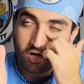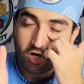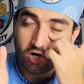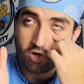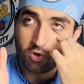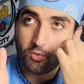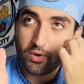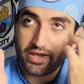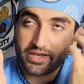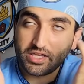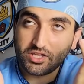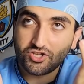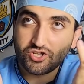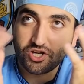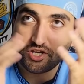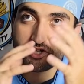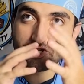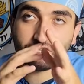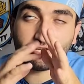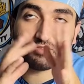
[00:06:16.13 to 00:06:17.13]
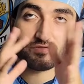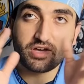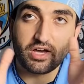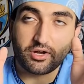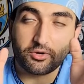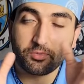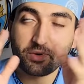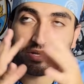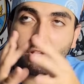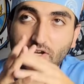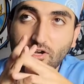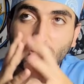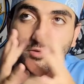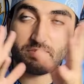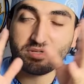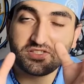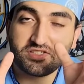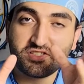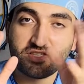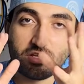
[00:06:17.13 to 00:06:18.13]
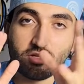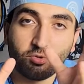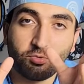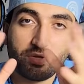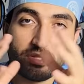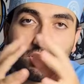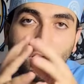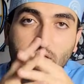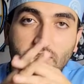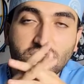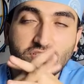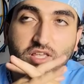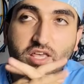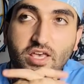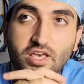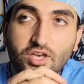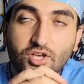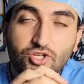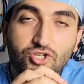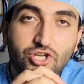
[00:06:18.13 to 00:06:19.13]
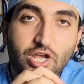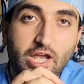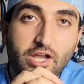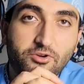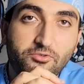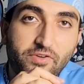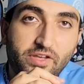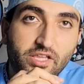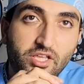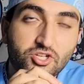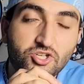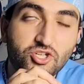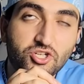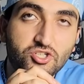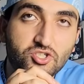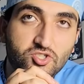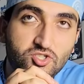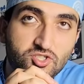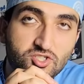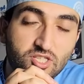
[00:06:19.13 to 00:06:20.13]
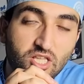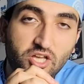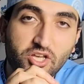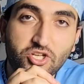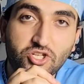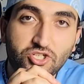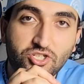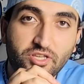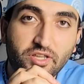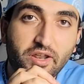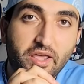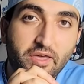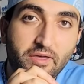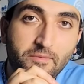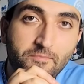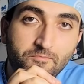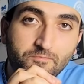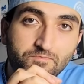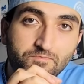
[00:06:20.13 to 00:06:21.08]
Huang Yichan should have got a red card, but still, we lost. Jack Grealish, sluggish today.